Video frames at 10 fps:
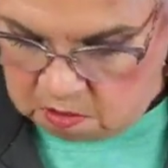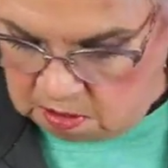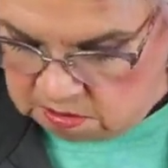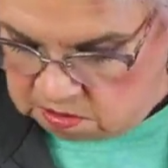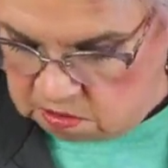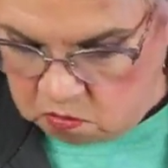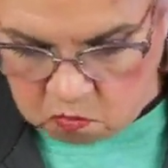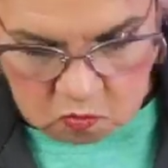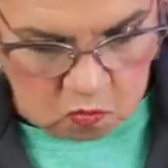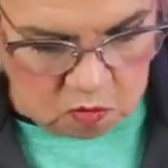Alright, so
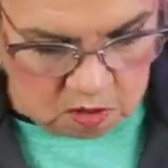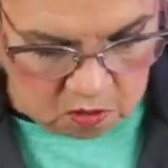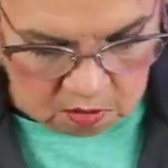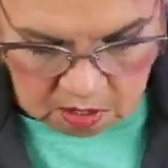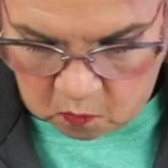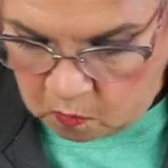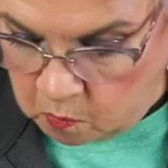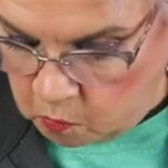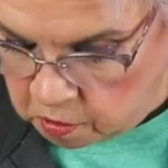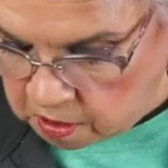got
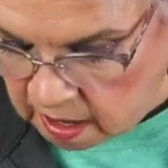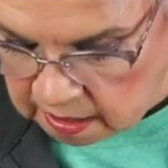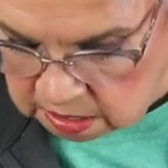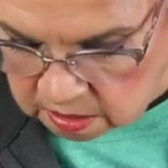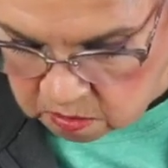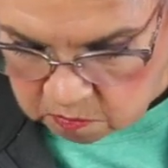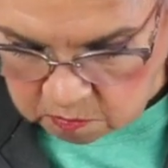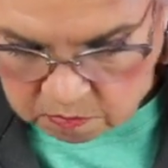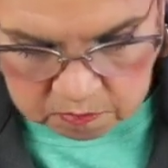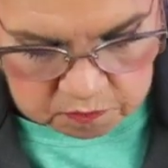one more item.